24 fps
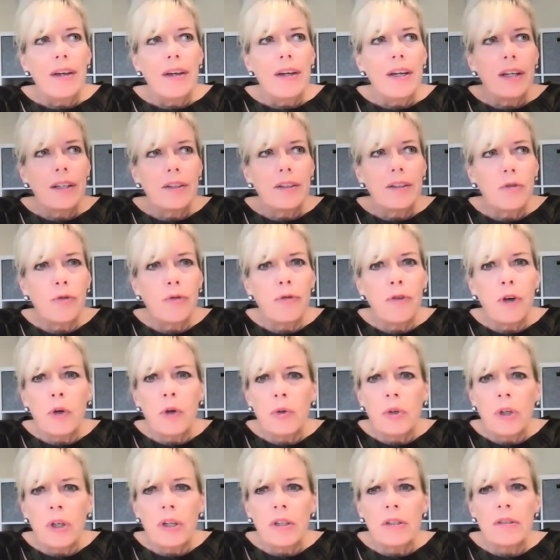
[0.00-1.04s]
It's
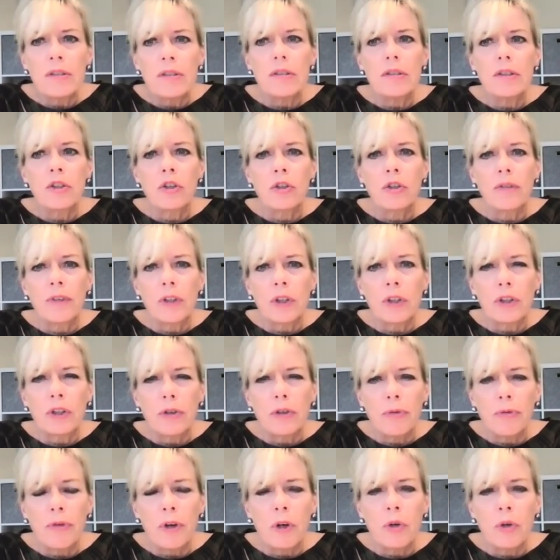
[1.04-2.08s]
focus, your ability to
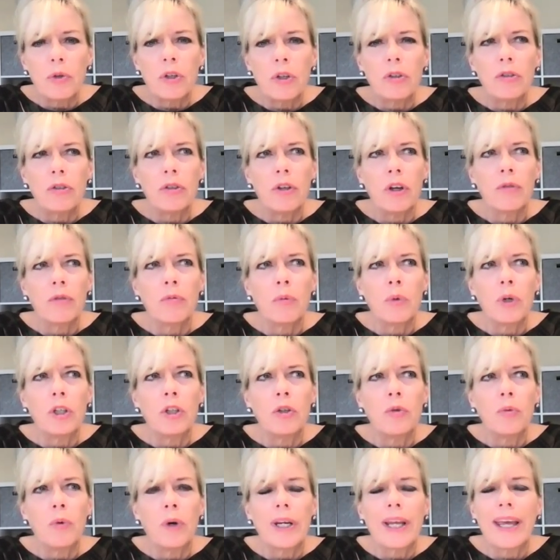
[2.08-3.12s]
focus on what
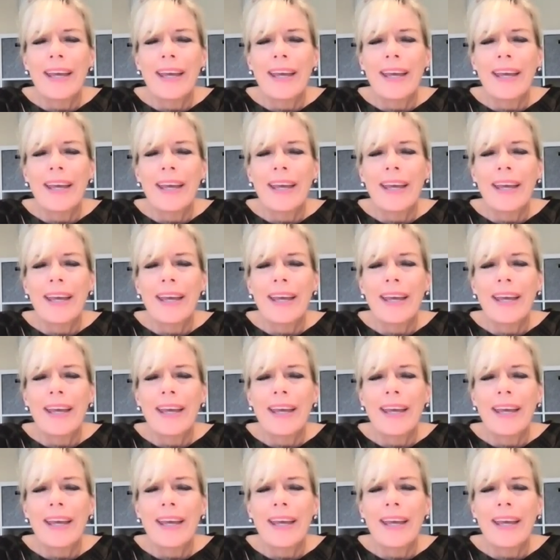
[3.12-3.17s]
you want